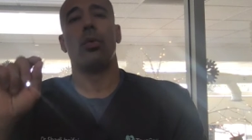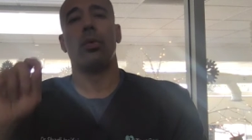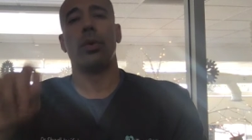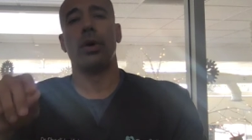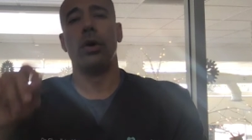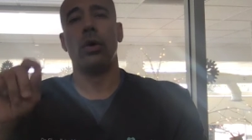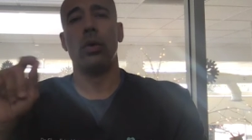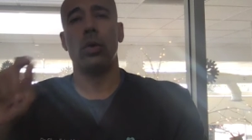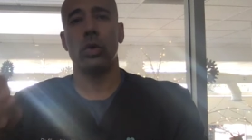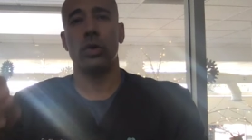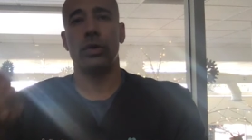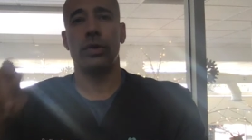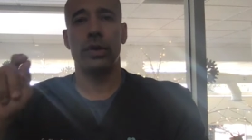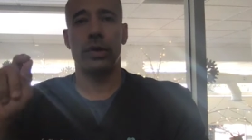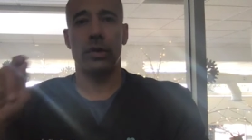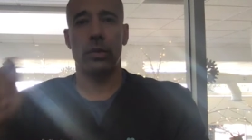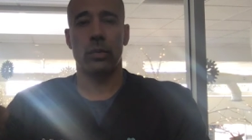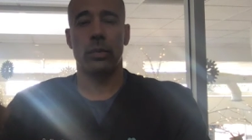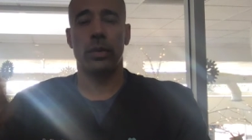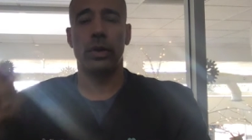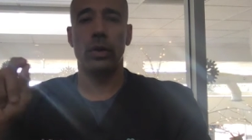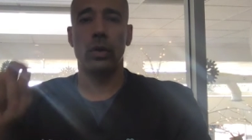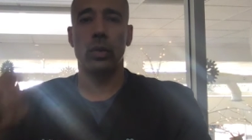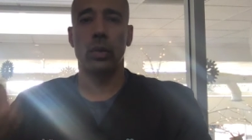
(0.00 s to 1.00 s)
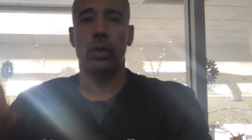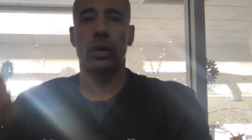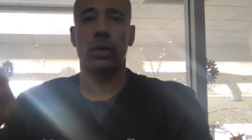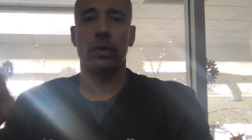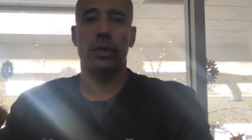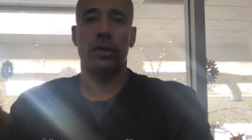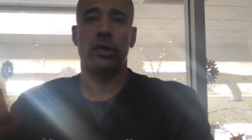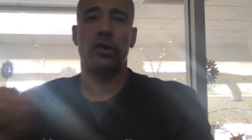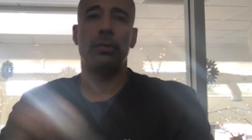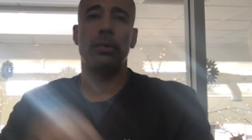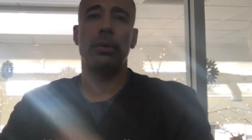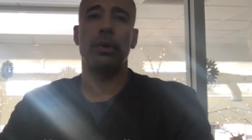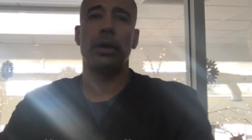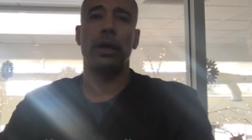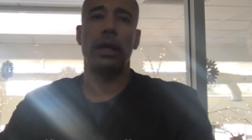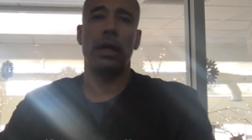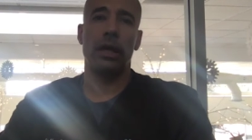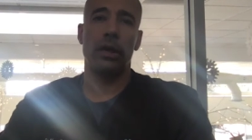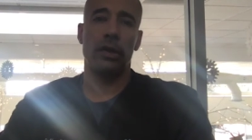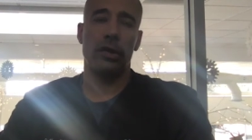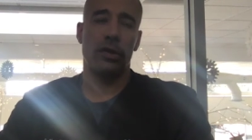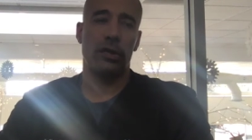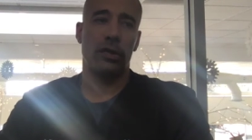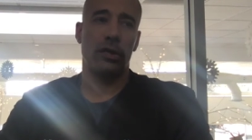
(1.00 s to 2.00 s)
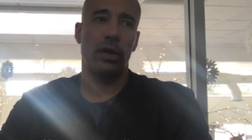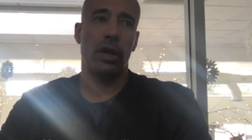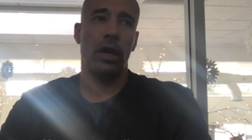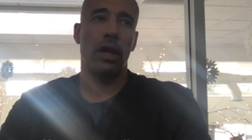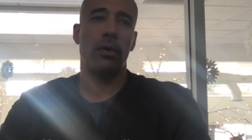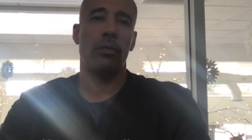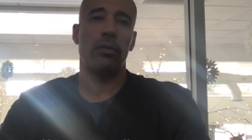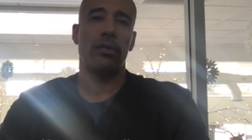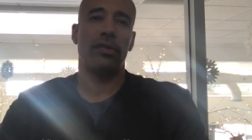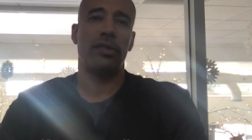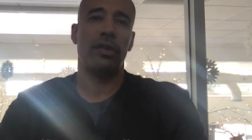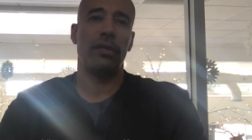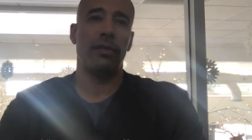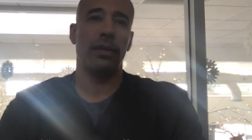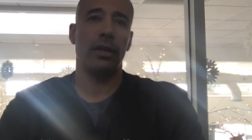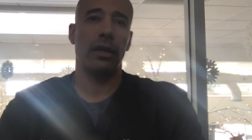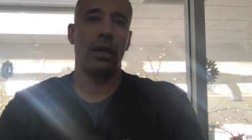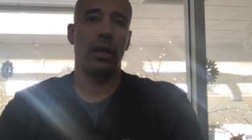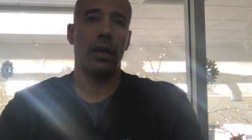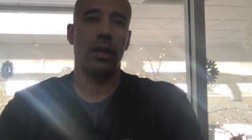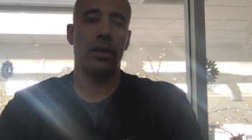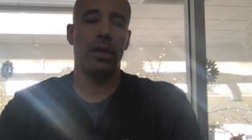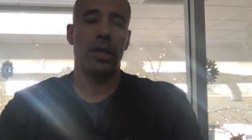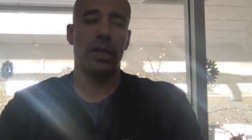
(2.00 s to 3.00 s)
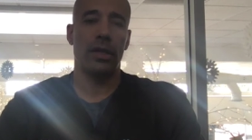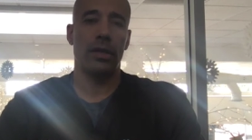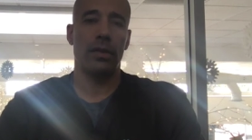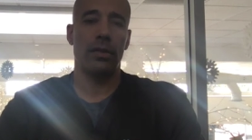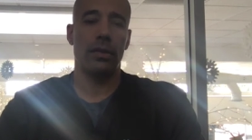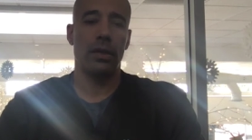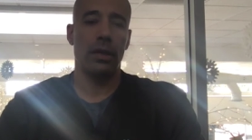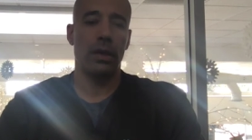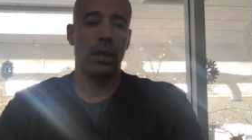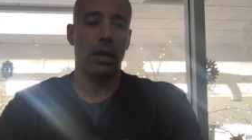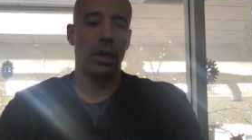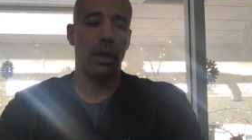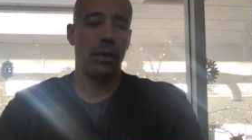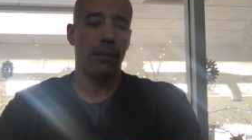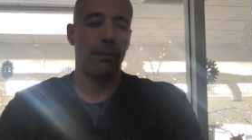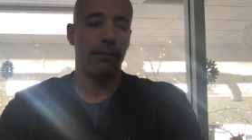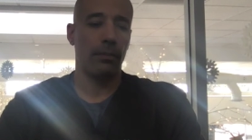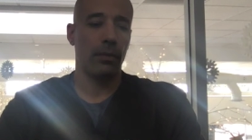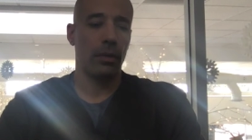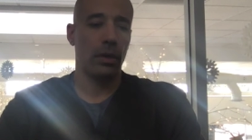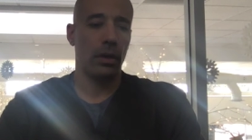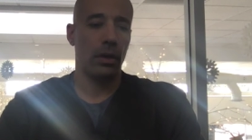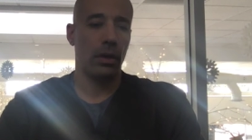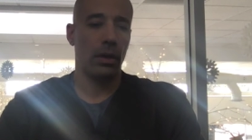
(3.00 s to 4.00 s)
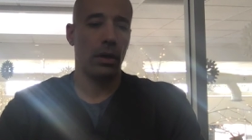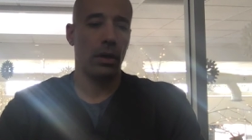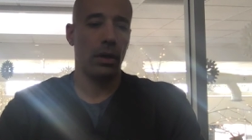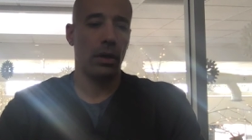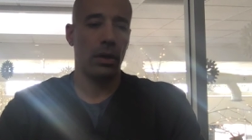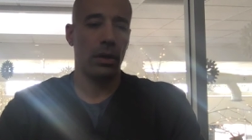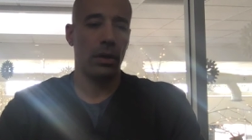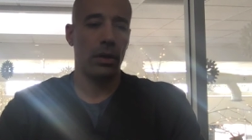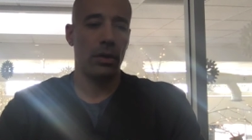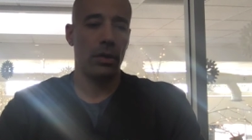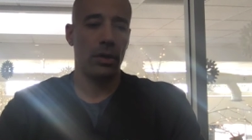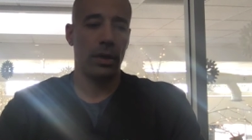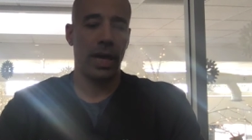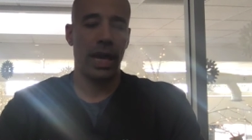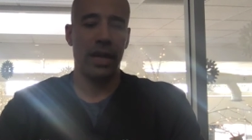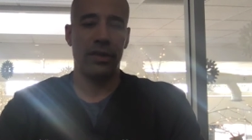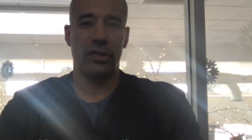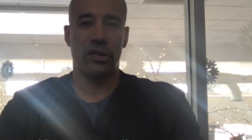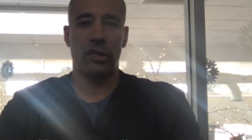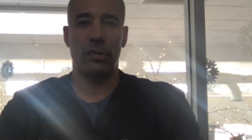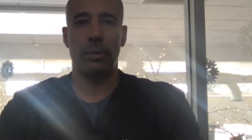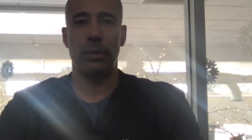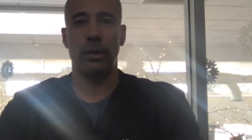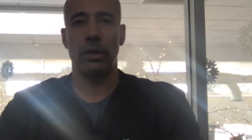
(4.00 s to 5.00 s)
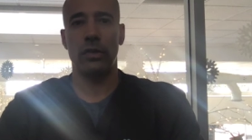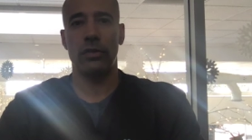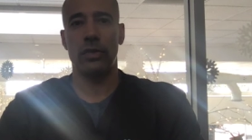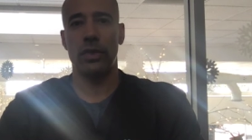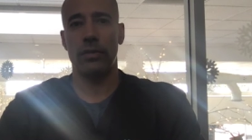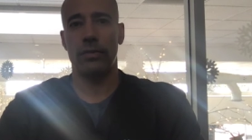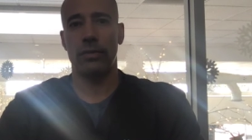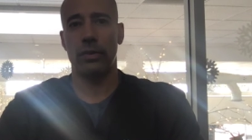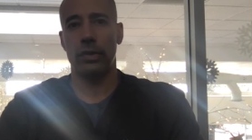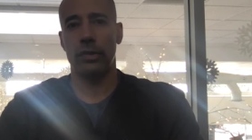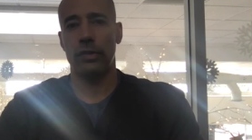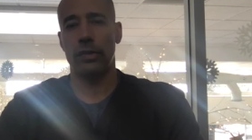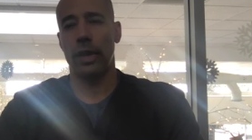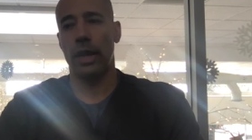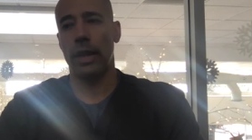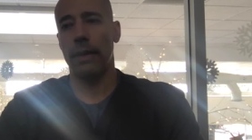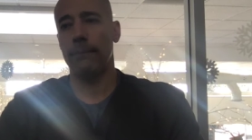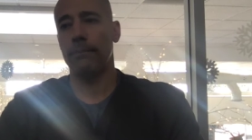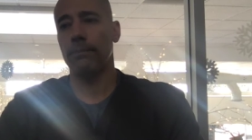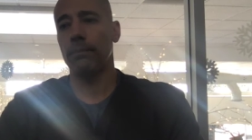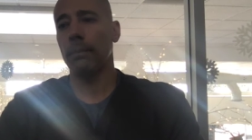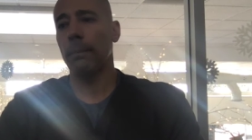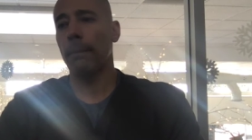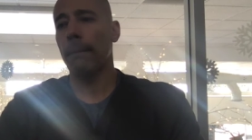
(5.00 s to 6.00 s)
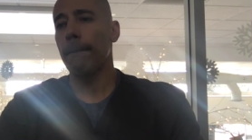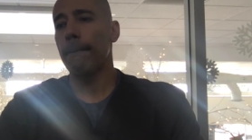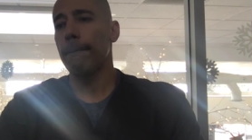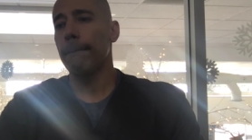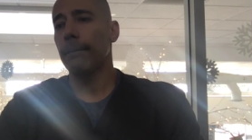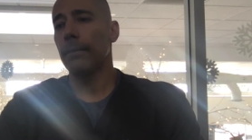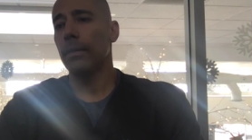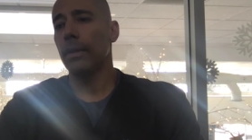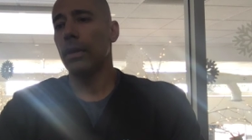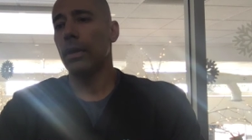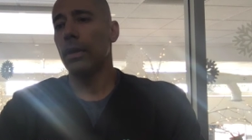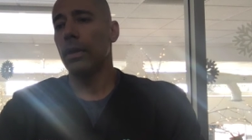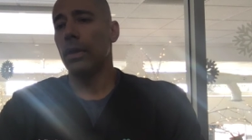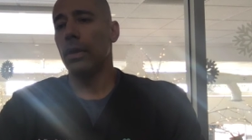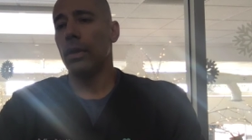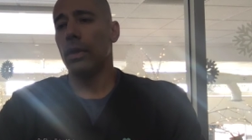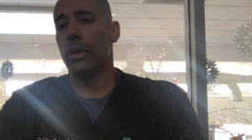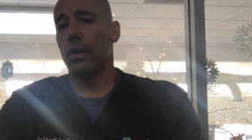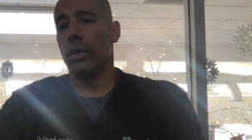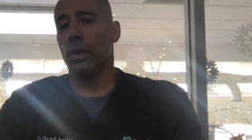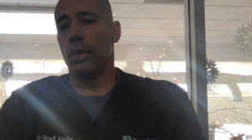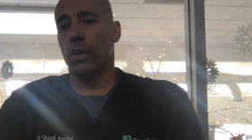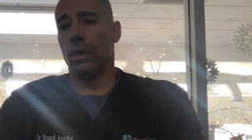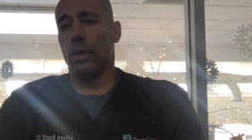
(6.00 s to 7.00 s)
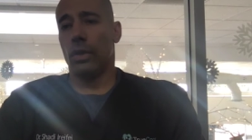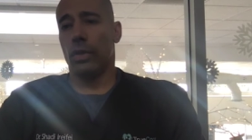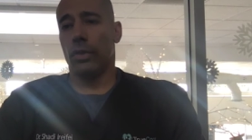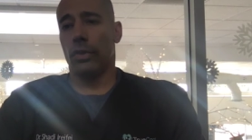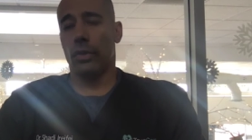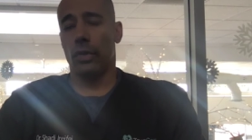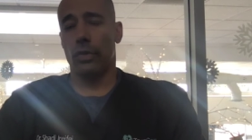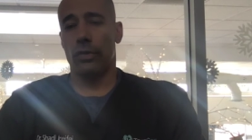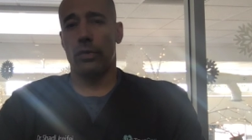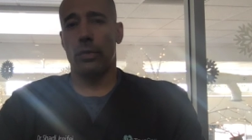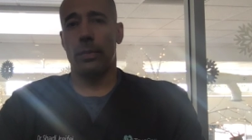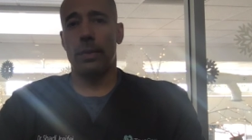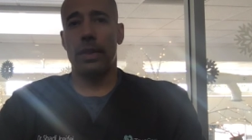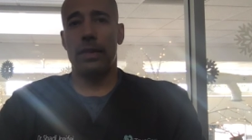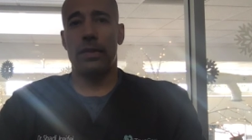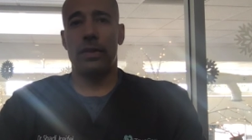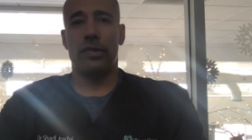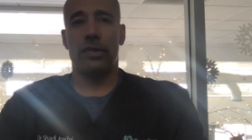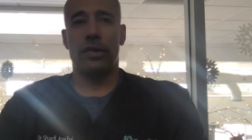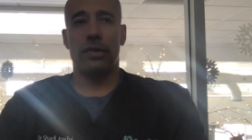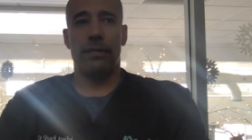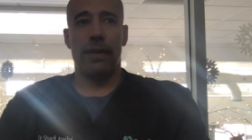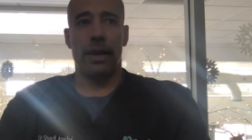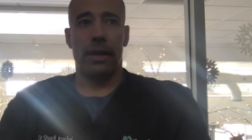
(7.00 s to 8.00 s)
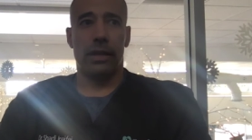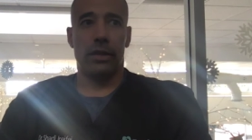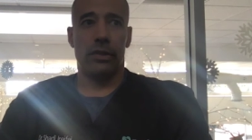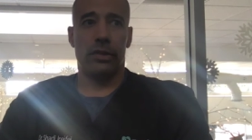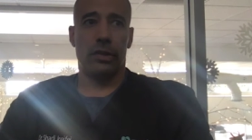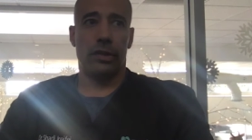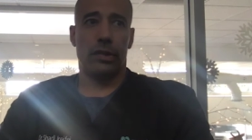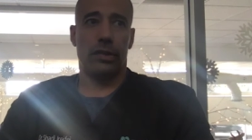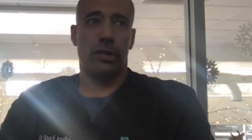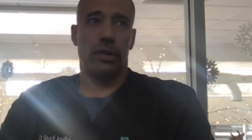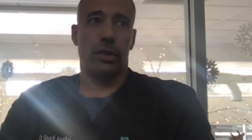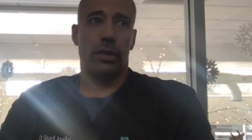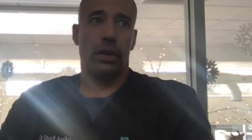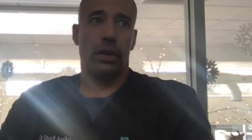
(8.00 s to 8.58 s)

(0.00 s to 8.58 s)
real world experience, and receiving your case experience for the first time. So those would be the disadvantages.